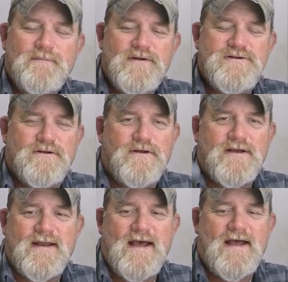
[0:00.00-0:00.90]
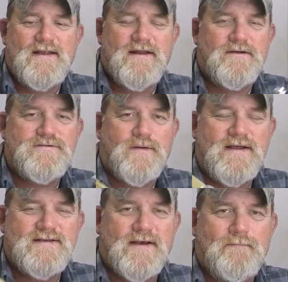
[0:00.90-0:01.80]
But you're looking at, you know,
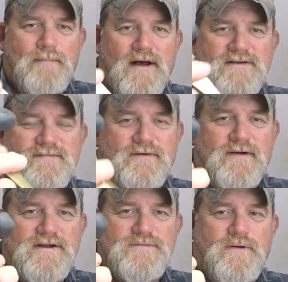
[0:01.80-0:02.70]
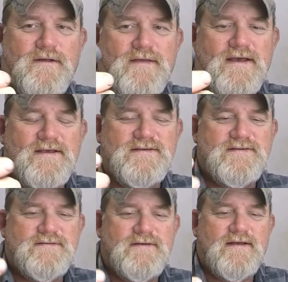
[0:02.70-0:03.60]
20 something bucks for each one of
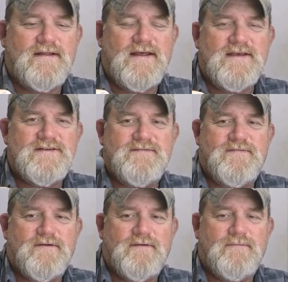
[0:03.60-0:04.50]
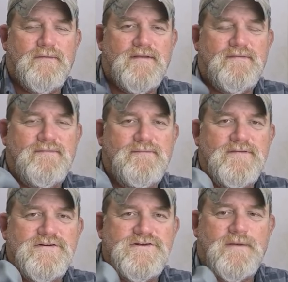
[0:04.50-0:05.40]
these, at least for with
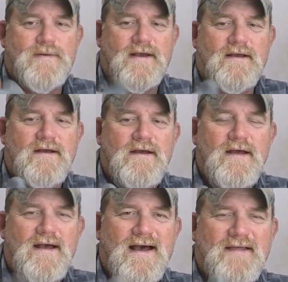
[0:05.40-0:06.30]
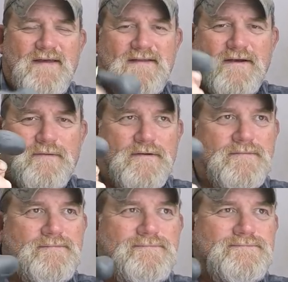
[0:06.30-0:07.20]
shipping. I think they were
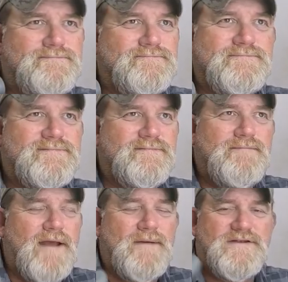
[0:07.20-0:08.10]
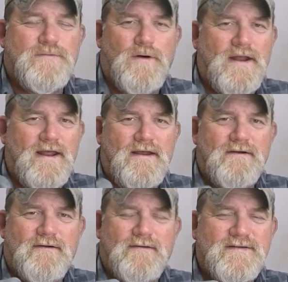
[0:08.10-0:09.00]
maybe 20
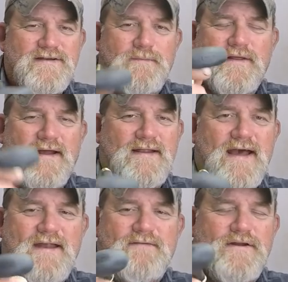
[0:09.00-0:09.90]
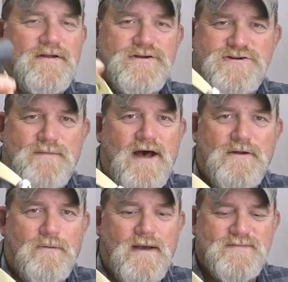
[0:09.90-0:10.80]
or something like that, even on the
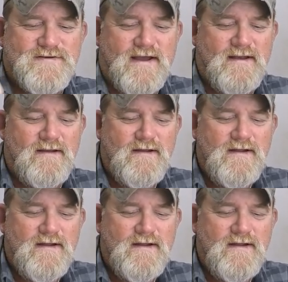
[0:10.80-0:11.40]
Shimano website.